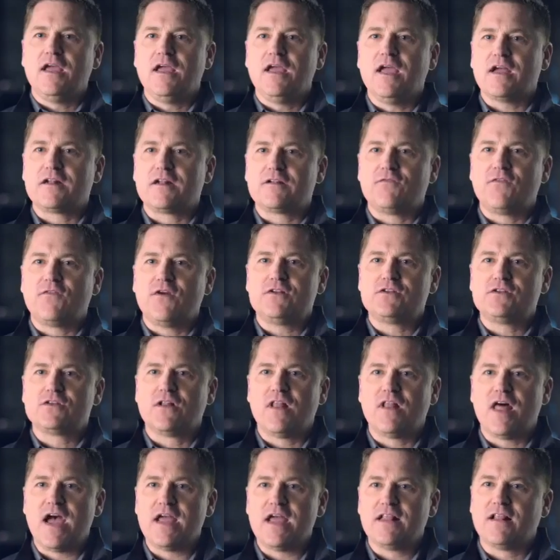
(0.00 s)
Activate your
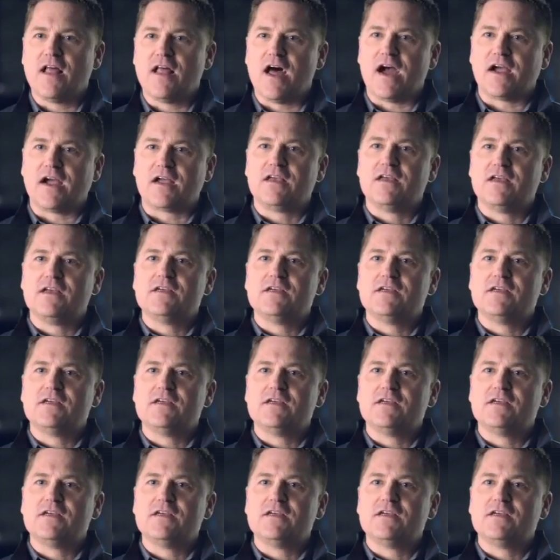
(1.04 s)
line lock.